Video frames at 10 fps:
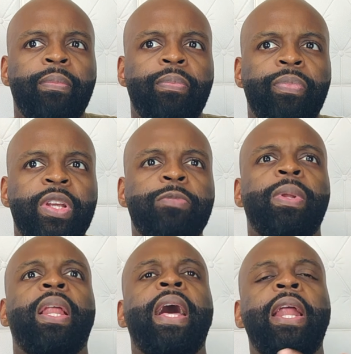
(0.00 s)
there's
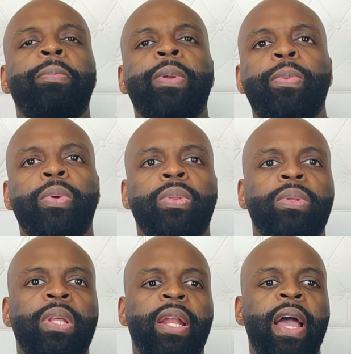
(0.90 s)
been a lot of people
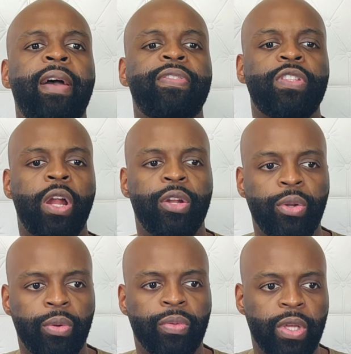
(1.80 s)
that have started
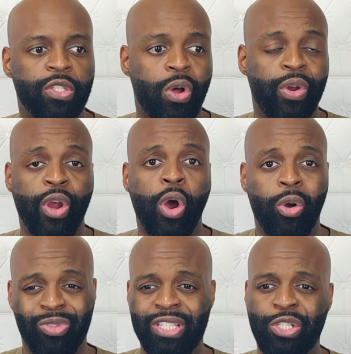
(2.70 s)
doing things on their
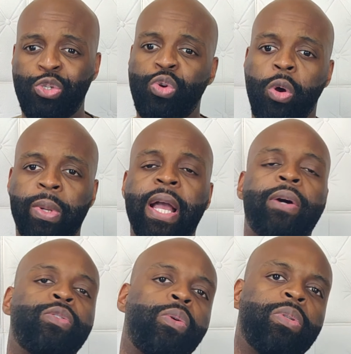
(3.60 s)
own, things that you normally
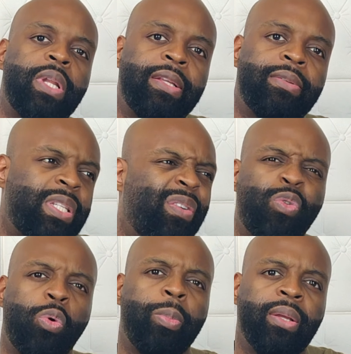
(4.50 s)
outsource, like
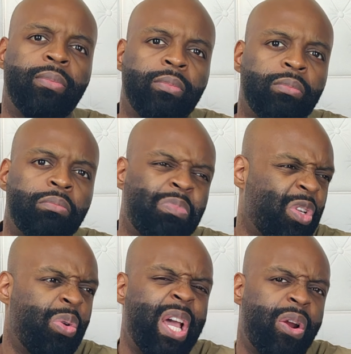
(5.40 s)
self-grooming. You're
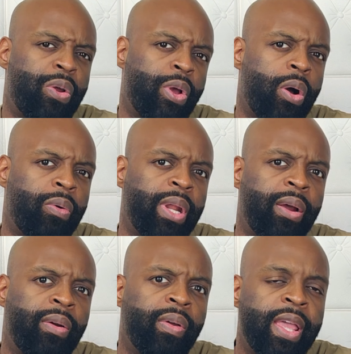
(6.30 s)
doing that on your own
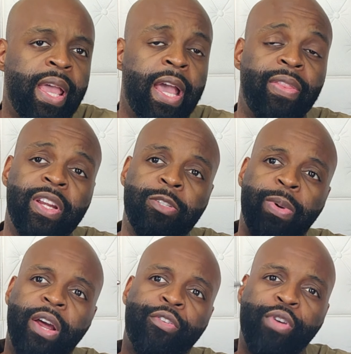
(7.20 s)
now. And there's
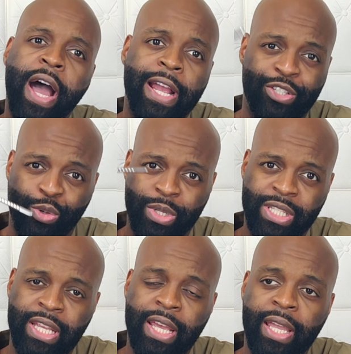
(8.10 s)
been a rise or a
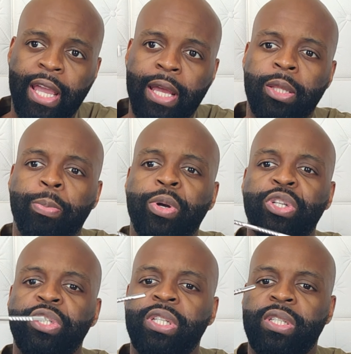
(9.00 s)
tick in the
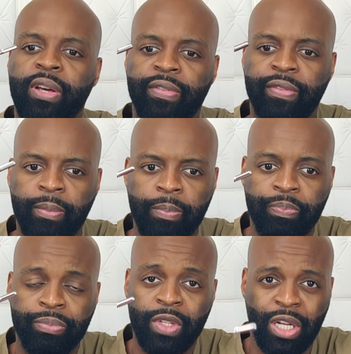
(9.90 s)
purchase of
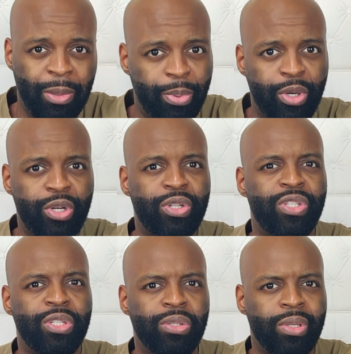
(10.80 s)
clippers
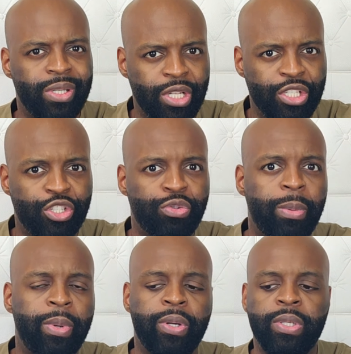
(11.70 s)
and
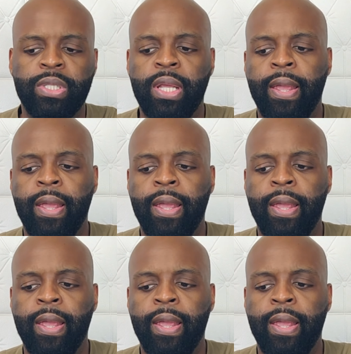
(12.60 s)
trimmers